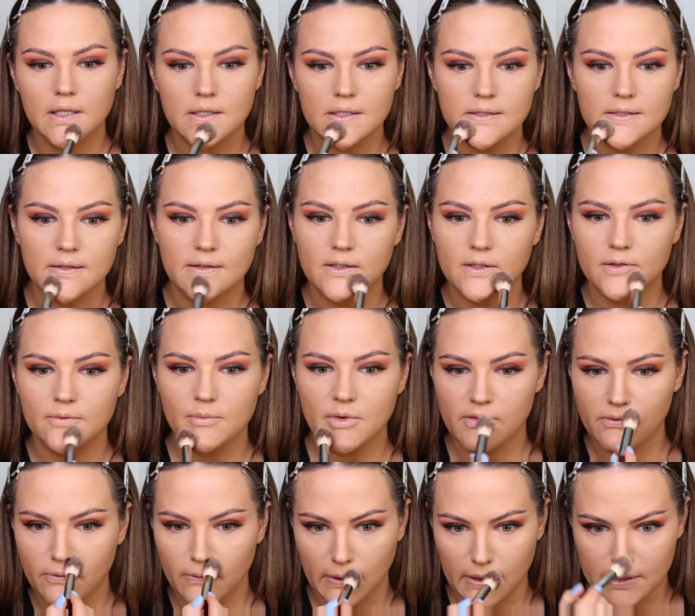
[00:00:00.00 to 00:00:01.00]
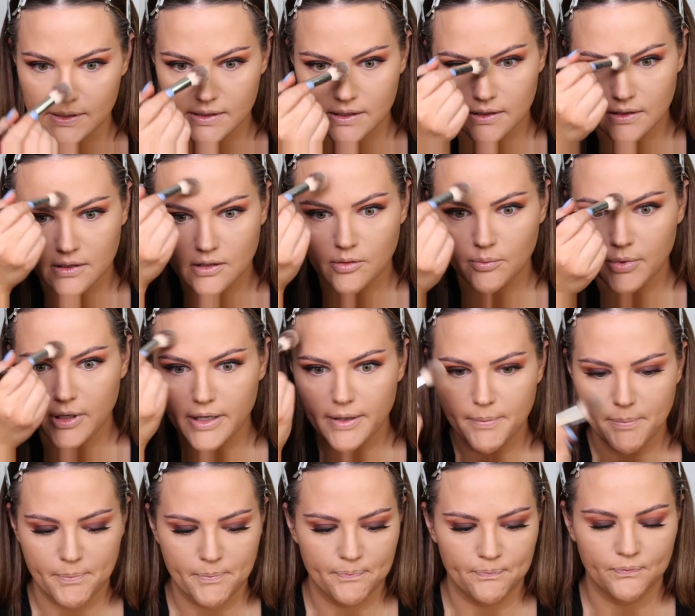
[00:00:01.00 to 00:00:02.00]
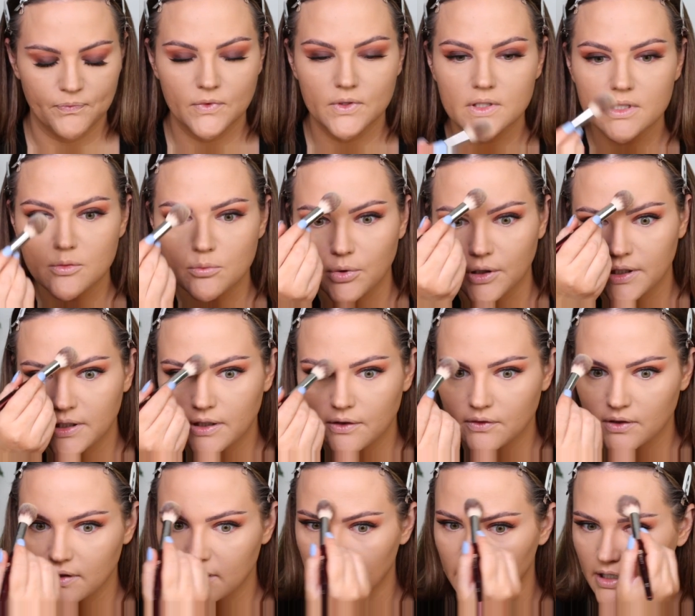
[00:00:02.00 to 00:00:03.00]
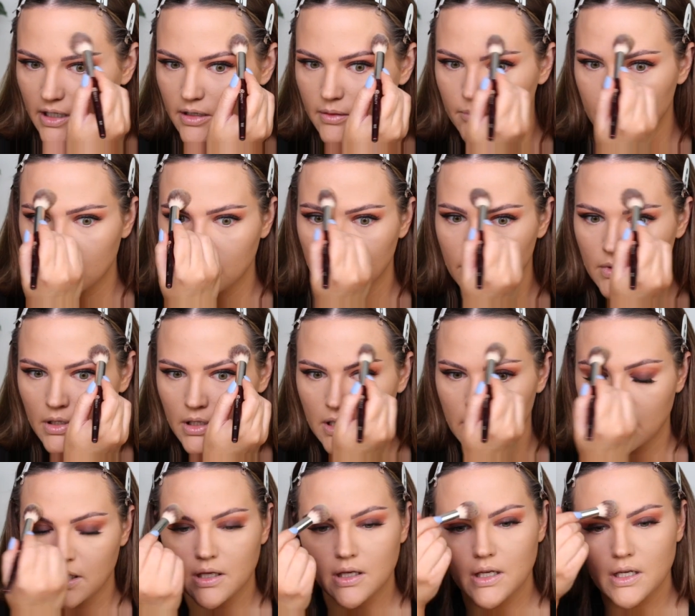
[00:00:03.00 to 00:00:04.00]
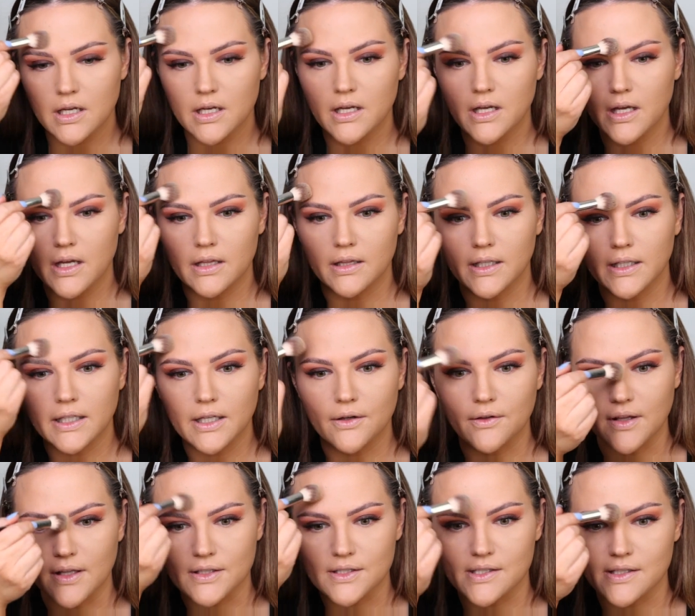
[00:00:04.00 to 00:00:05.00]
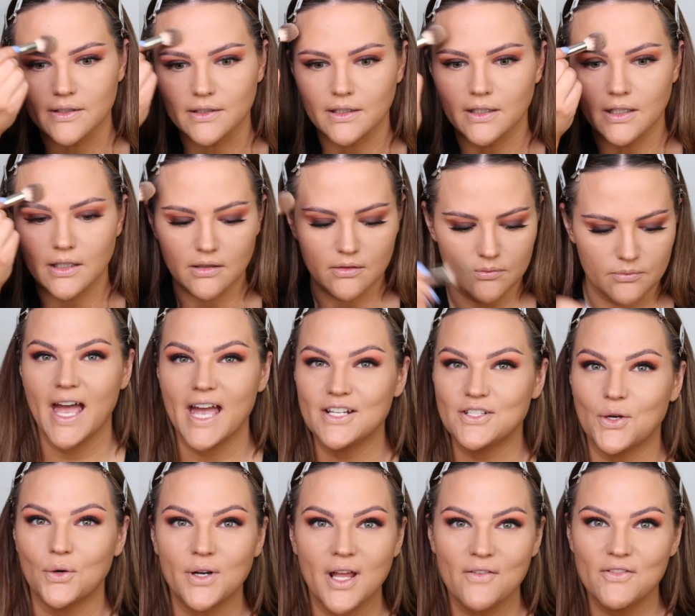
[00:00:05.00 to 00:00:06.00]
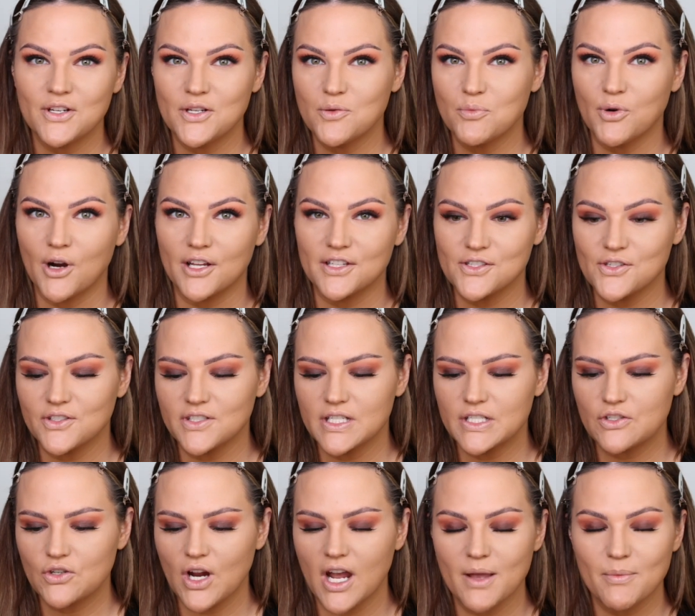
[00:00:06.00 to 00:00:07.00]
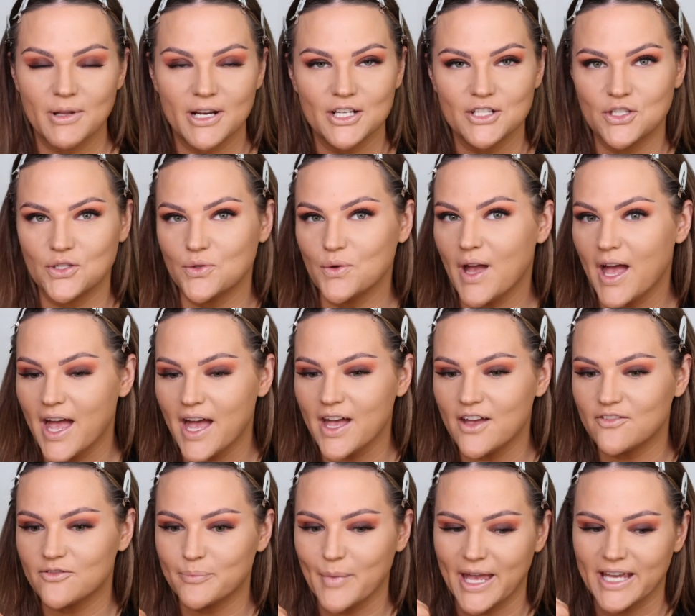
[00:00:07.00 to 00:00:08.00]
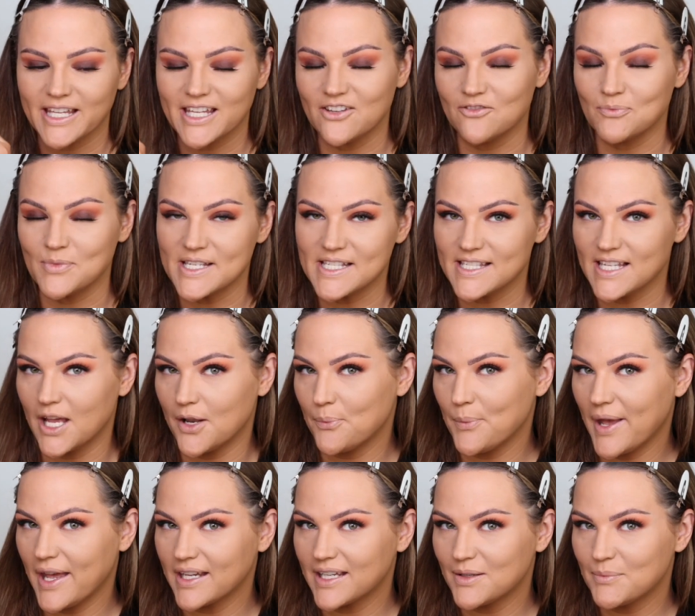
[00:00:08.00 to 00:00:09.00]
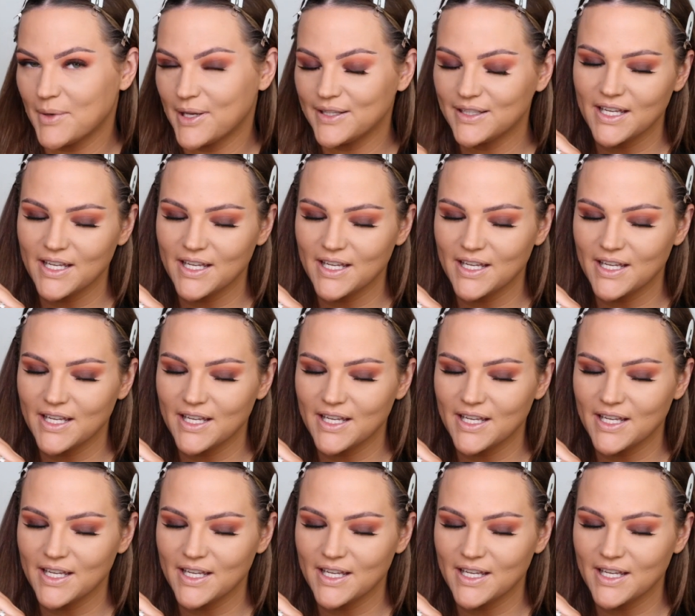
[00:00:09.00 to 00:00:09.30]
center of my face a little bit to brighten everything up. I like how that's looking. I don't have a new bronzer to try, but I do have MAC Give Me Sun back in my